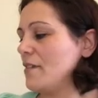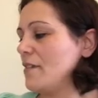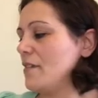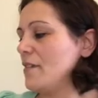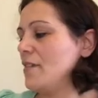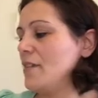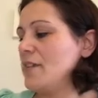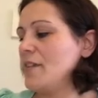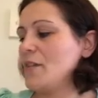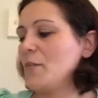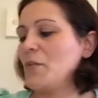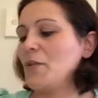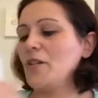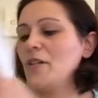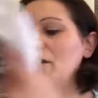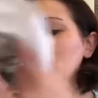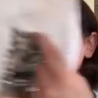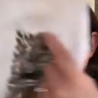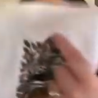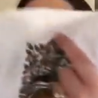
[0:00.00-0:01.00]
this
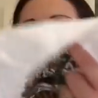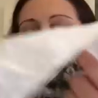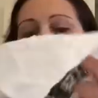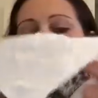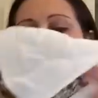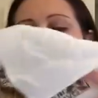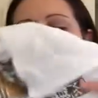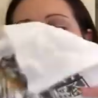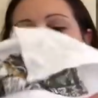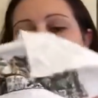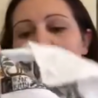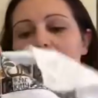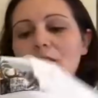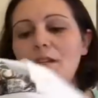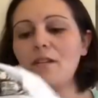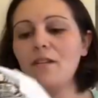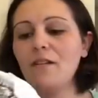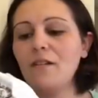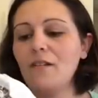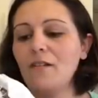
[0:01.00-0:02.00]
one will be
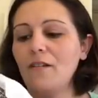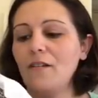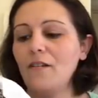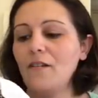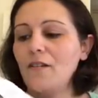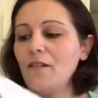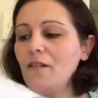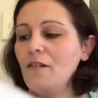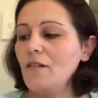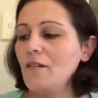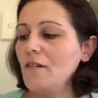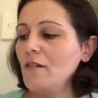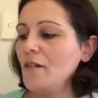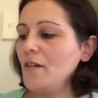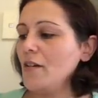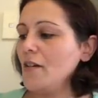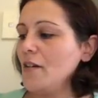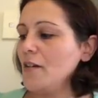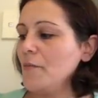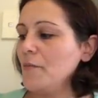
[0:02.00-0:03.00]

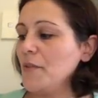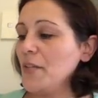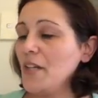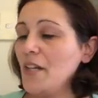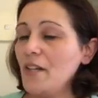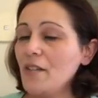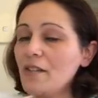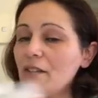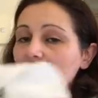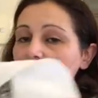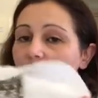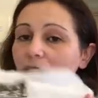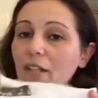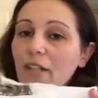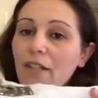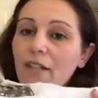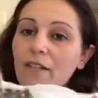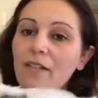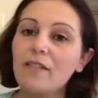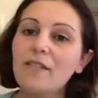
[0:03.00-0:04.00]
the next 9
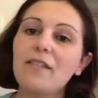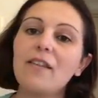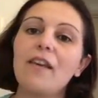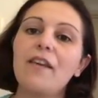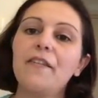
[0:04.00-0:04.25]
letters,